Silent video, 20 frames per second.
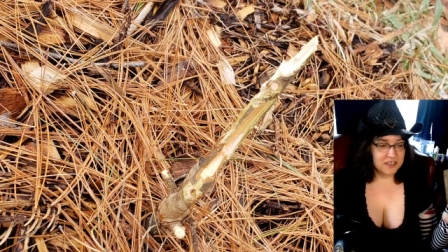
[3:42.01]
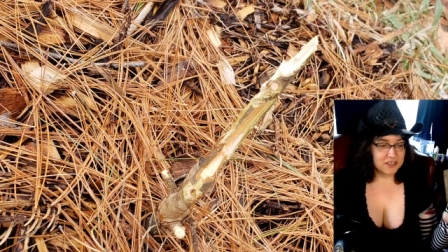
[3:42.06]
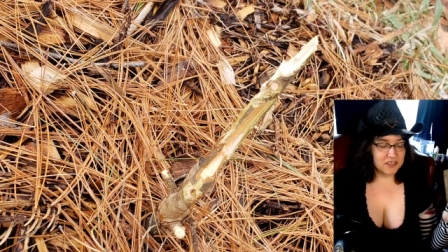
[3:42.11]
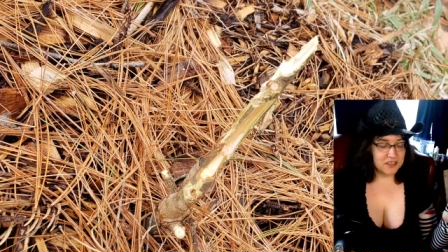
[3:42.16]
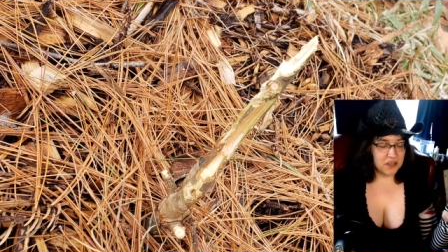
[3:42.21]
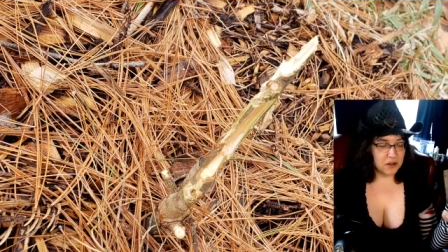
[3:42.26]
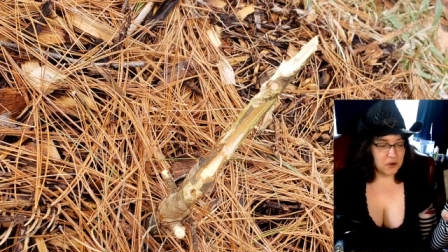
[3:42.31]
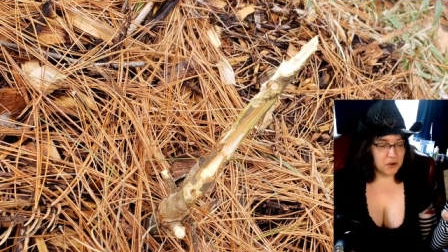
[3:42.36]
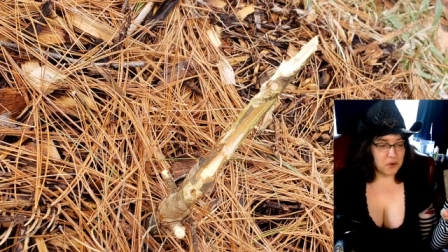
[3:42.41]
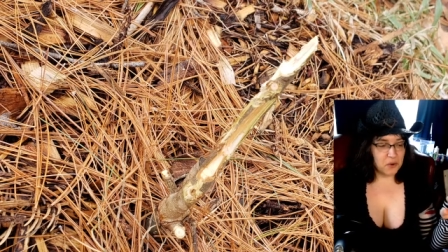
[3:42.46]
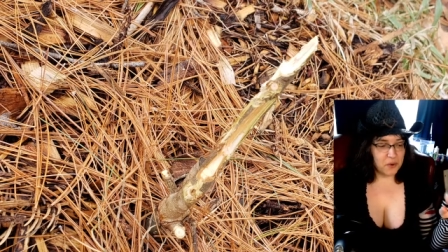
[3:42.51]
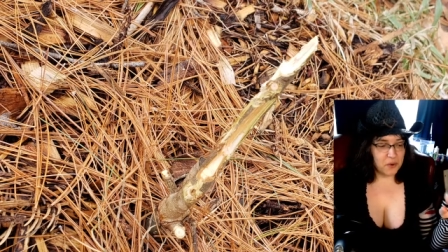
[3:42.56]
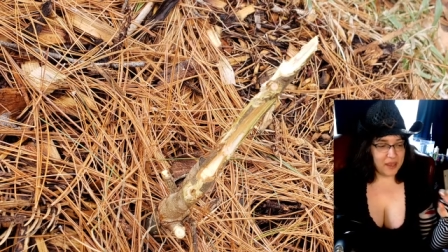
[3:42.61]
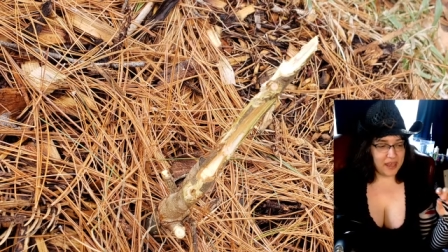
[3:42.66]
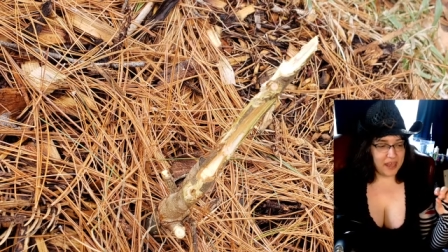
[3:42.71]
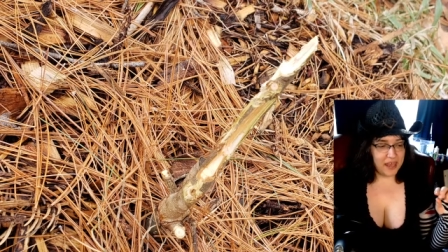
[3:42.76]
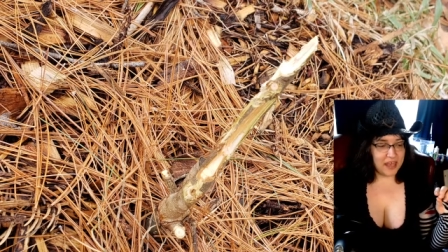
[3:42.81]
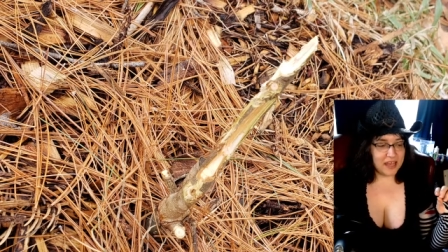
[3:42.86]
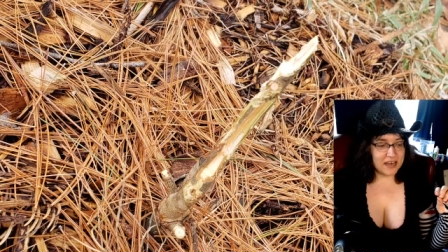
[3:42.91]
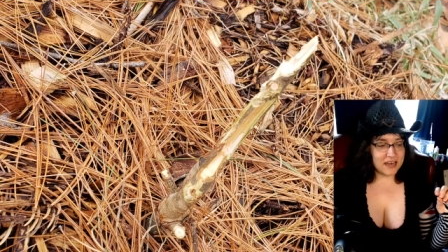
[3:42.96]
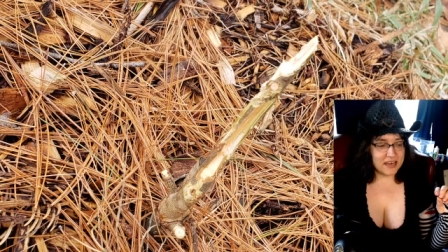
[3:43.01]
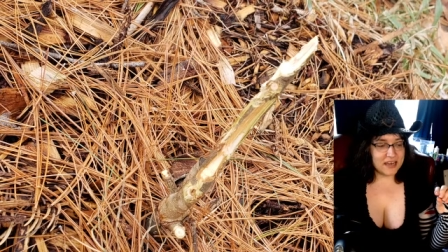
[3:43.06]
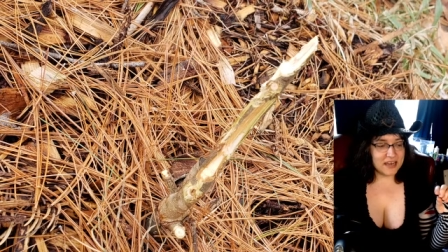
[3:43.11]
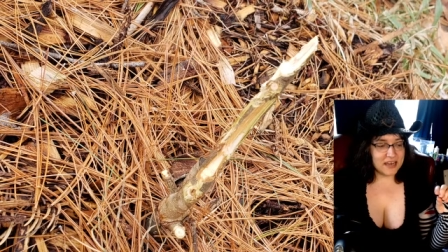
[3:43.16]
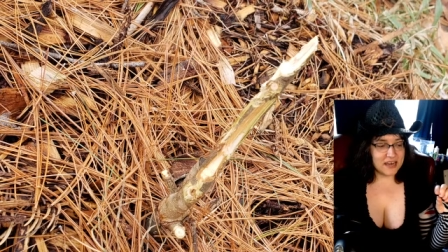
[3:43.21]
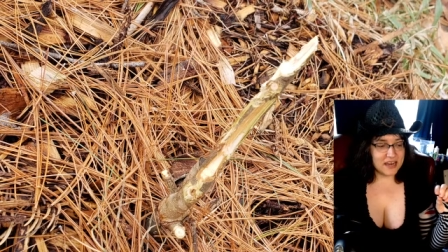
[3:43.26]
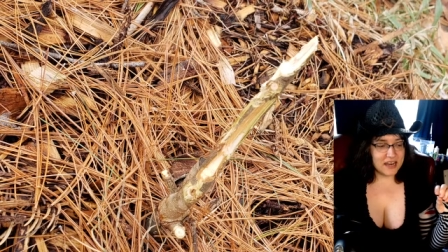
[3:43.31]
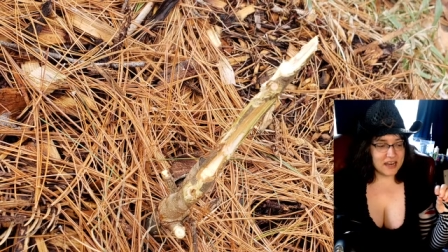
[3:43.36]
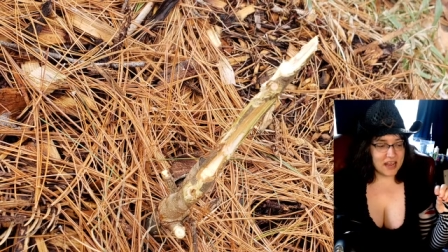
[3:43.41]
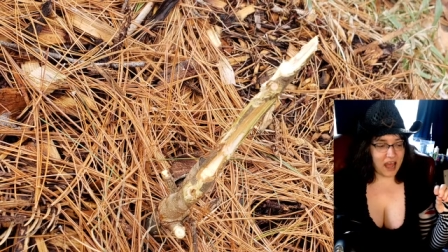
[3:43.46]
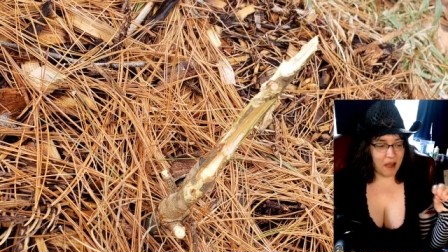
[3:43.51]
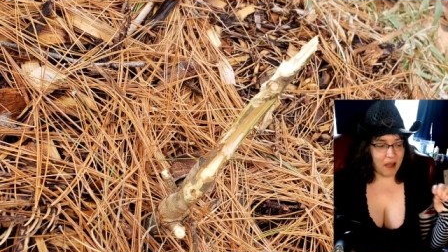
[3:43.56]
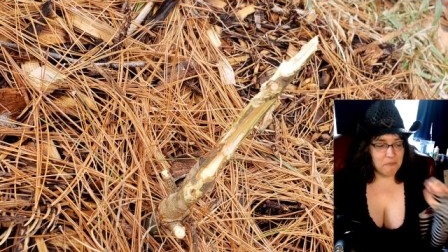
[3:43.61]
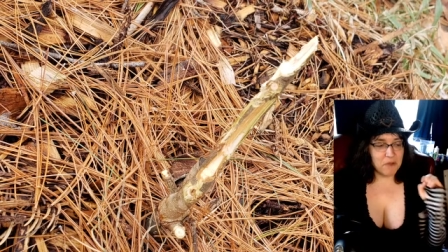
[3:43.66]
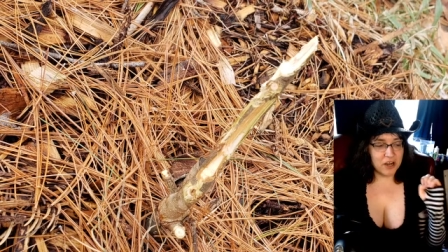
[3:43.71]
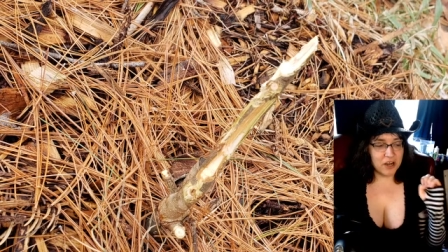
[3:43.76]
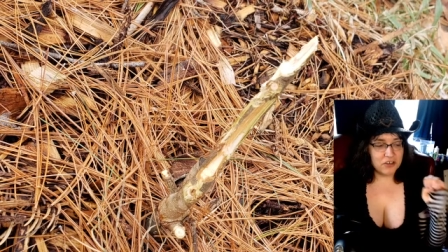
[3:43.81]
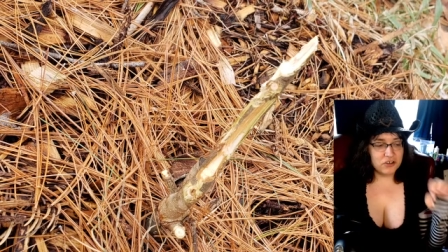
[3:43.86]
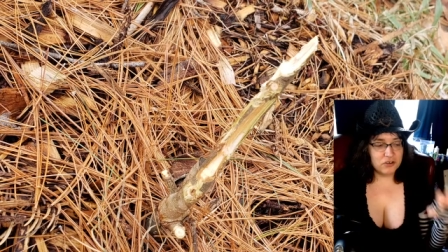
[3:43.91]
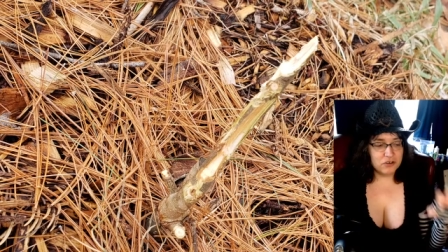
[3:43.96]
so it's I'm
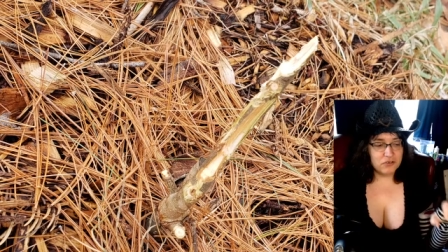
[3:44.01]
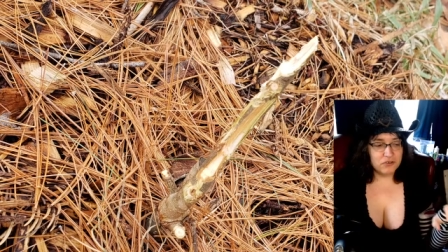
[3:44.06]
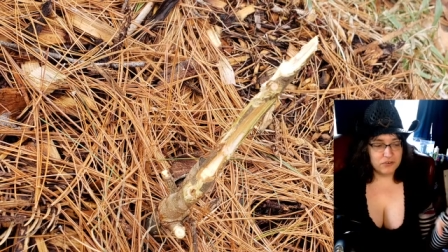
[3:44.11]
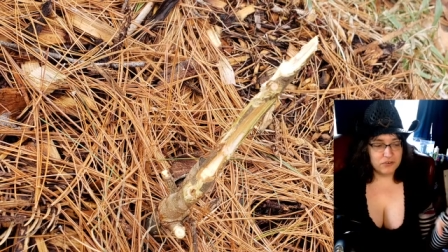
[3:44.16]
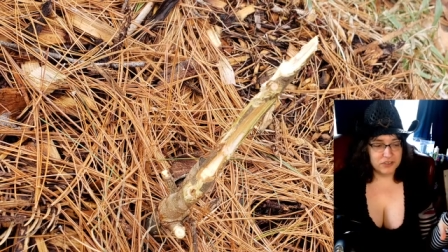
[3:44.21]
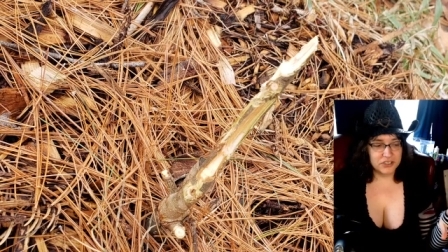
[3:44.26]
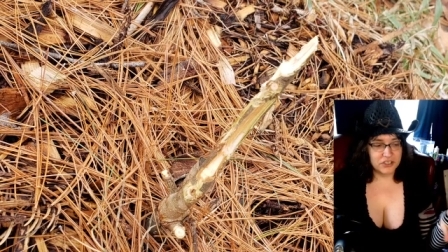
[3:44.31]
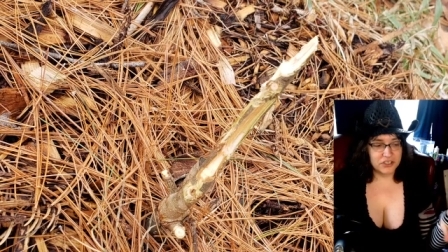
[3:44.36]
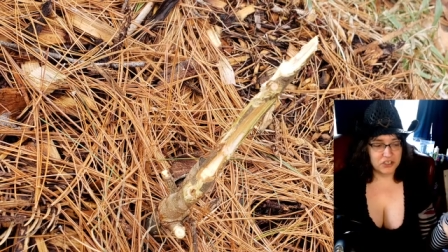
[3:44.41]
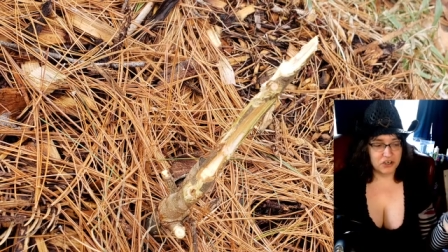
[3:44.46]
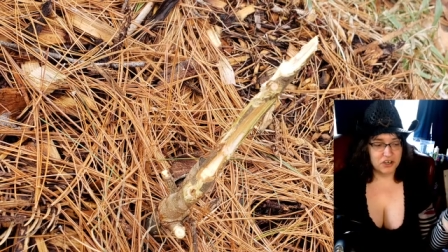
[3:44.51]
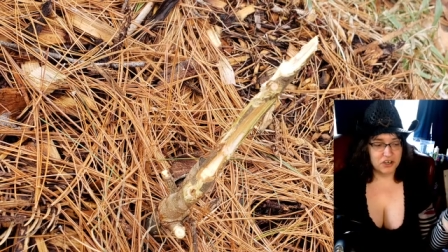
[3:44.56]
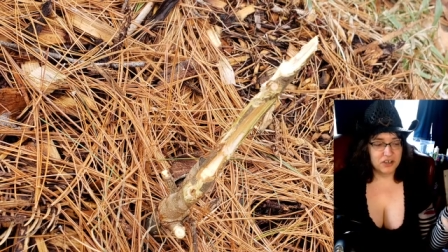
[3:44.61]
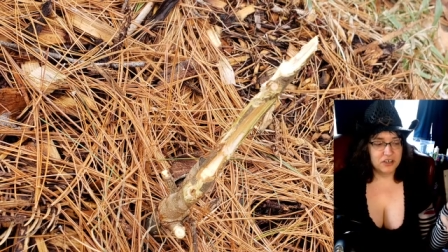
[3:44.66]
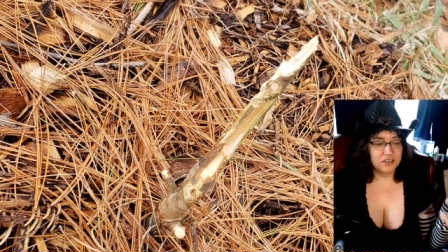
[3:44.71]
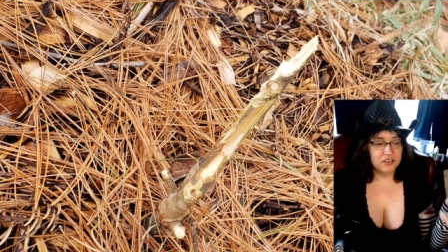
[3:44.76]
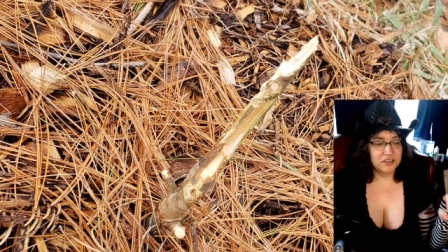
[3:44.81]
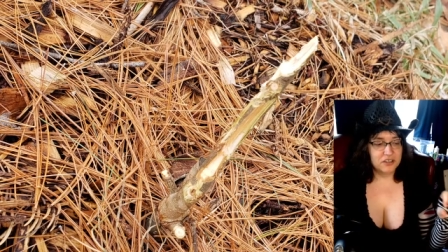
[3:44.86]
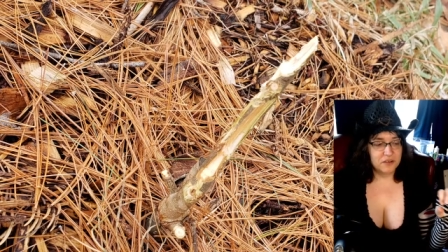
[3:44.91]
not too too concerned.